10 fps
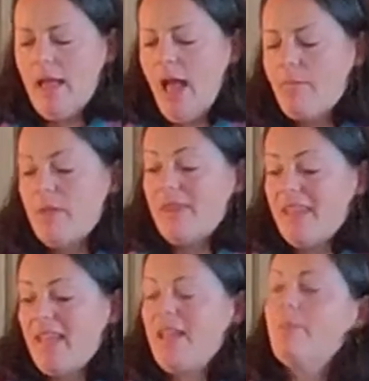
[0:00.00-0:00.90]
I've been
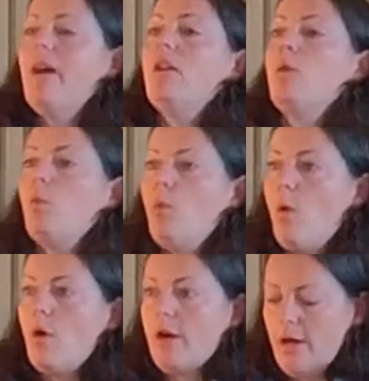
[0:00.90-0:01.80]
thinking about
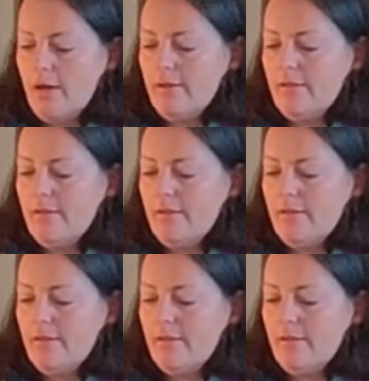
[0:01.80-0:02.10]
war